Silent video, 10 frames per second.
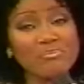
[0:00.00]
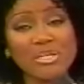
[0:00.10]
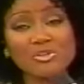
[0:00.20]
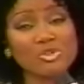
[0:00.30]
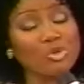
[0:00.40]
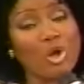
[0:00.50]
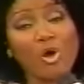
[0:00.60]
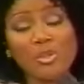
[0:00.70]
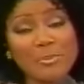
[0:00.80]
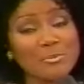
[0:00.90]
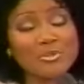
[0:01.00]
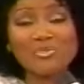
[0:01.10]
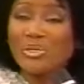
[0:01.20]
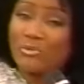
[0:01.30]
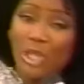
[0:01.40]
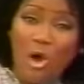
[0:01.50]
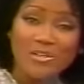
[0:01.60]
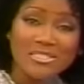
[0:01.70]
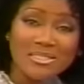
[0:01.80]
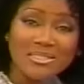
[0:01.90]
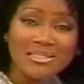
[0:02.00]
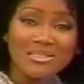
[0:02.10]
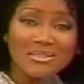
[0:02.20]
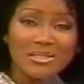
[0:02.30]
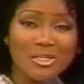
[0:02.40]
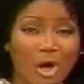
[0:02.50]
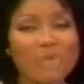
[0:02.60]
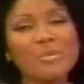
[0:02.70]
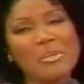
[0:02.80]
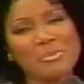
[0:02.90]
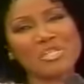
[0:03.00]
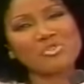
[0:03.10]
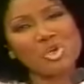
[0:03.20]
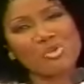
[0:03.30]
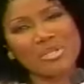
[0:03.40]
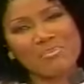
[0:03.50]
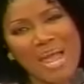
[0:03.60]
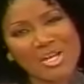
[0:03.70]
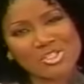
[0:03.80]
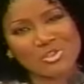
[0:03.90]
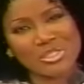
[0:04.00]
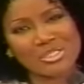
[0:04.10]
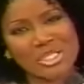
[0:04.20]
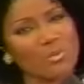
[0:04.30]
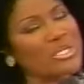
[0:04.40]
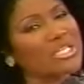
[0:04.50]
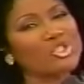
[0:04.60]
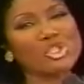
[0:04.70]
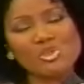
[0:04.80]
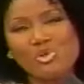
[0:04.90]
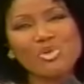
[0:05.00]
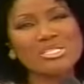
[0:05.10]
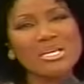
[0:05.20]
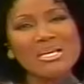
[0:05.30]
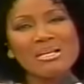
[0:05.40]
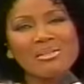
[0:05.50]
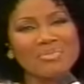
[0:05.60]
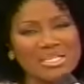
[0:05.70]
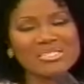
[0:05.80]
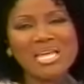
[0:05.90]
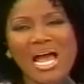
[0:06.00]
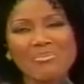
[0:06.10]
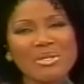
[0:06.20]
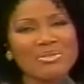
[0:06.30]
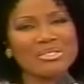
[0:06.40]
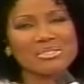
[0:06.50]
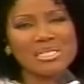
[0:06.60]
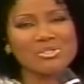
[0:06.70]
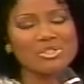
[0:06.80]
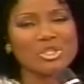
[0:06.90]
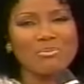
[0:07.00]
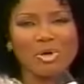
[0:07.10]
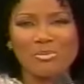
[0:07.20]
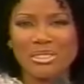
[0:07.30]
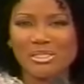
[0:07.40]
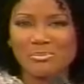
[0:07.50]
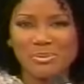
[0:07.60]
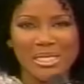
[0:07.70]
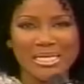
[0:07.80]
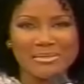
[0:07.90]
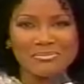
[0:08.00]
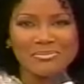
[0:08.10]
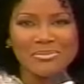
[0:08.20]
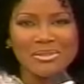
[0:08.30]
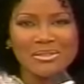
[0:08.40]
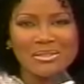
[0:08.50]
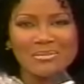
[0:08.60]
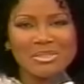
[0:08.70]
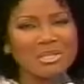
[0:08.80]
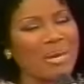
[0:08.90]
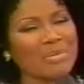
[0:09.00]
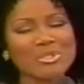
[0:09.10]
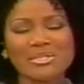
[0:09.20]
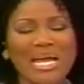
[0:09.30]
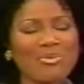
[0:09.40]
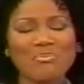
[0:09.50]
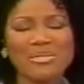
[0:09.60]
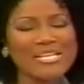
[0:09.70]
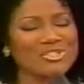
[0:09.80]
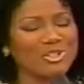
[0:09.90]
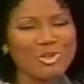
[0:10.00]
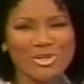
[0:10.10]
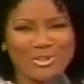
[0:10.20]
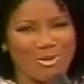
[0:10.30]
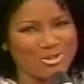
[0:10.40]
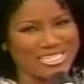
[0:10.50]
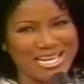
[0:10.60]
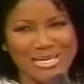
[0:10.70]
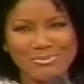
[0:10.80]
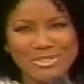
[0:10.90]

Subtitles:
been through and all the people that we've lost and all the people that have turned their backs on us. And we can choose this time and this season to murmur and complain. But the Bible said, I will bless the Lord at all times.